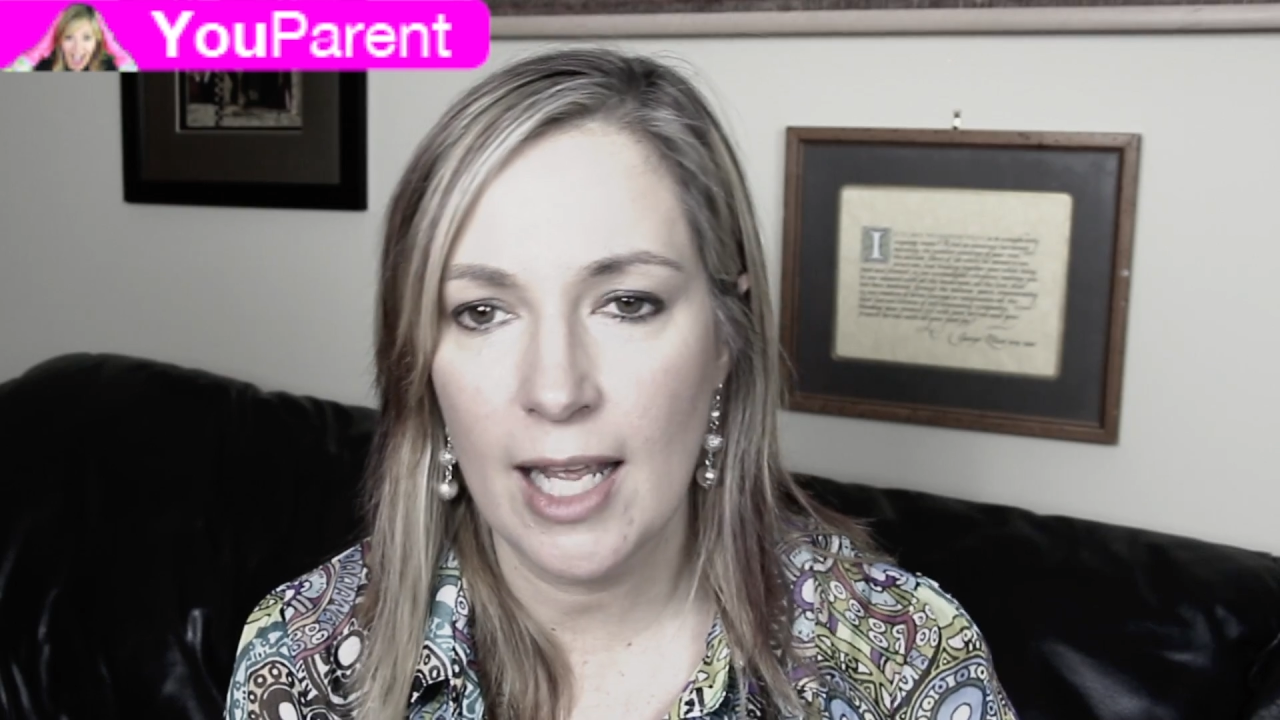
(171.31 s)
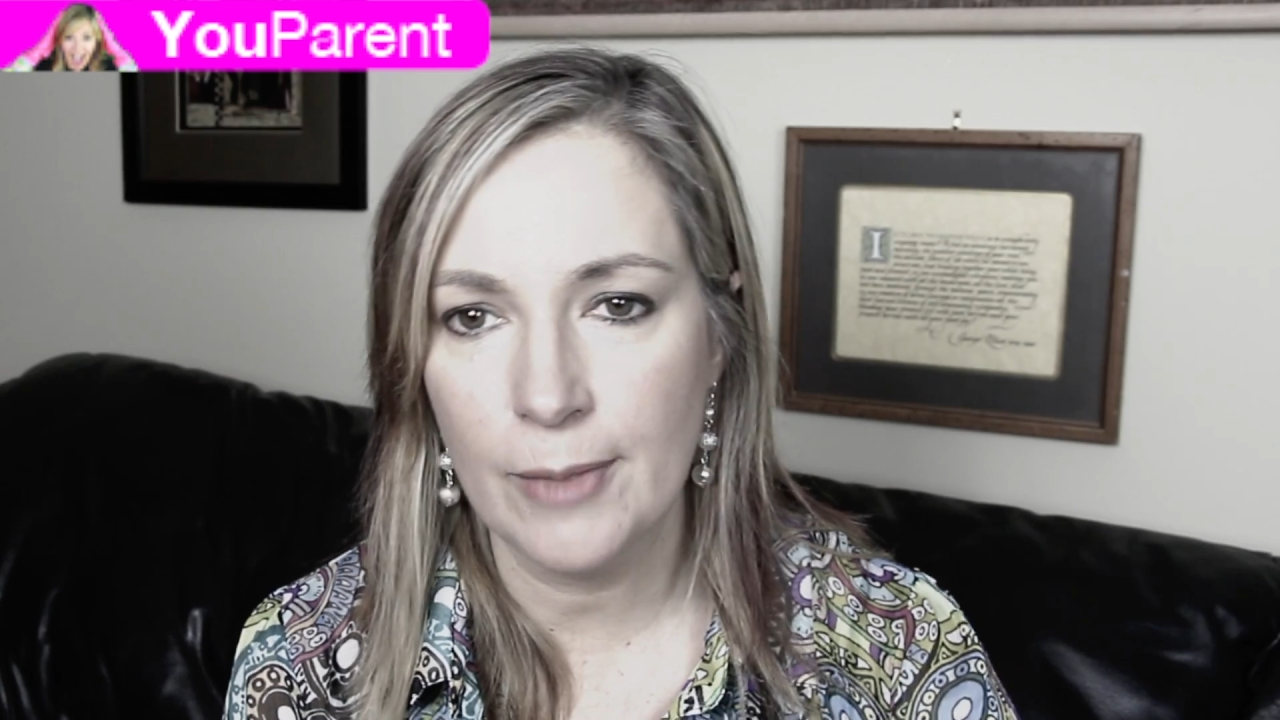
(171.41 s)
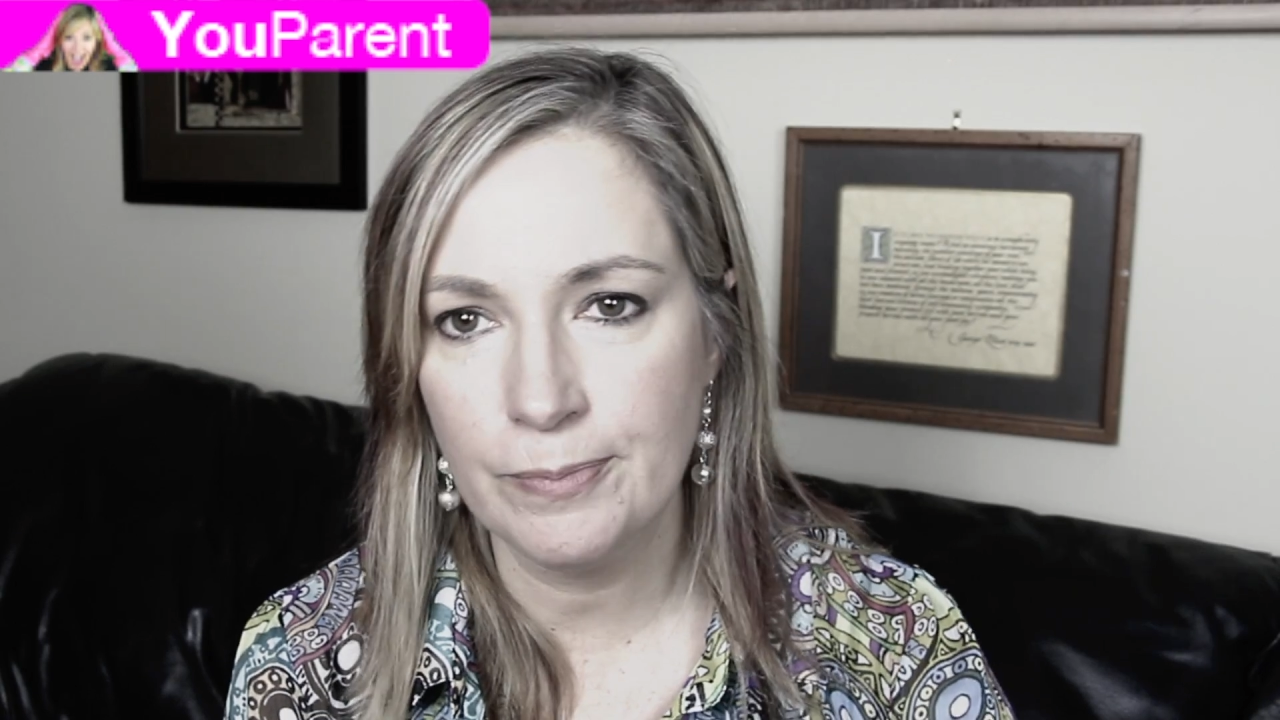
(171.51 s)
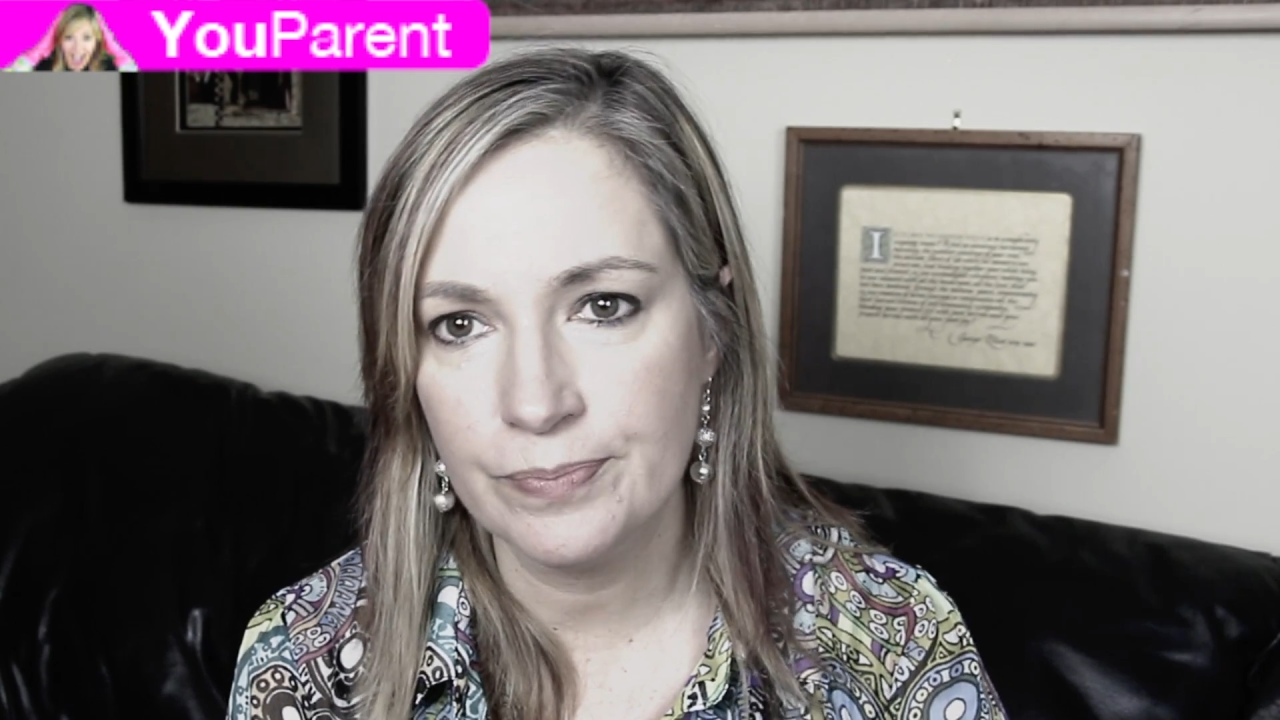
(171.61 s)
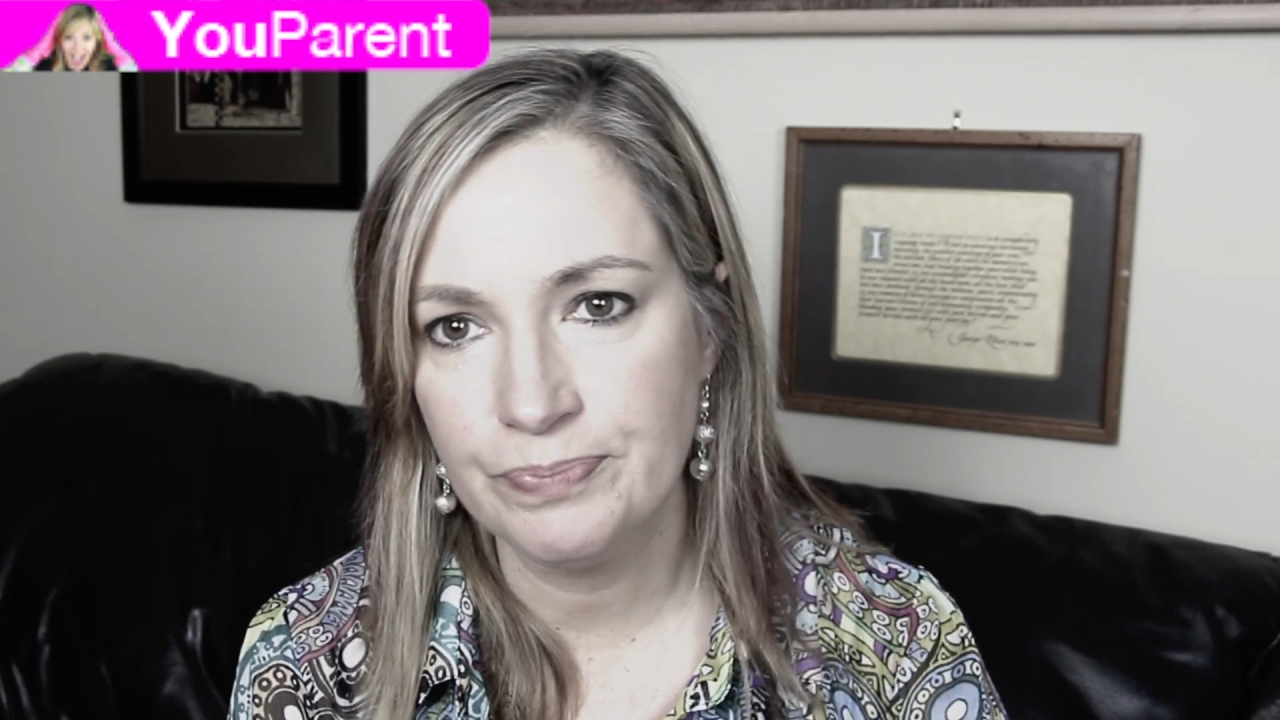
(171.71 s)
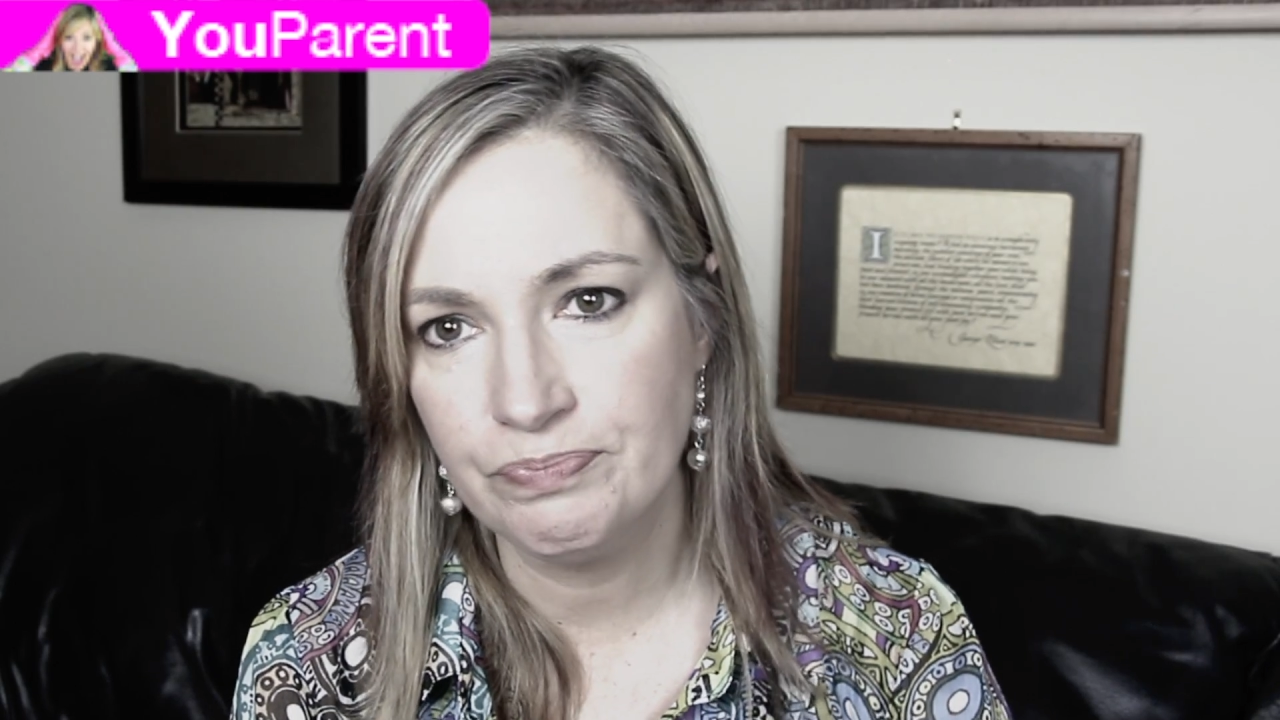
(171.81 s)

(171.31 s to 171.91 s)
name.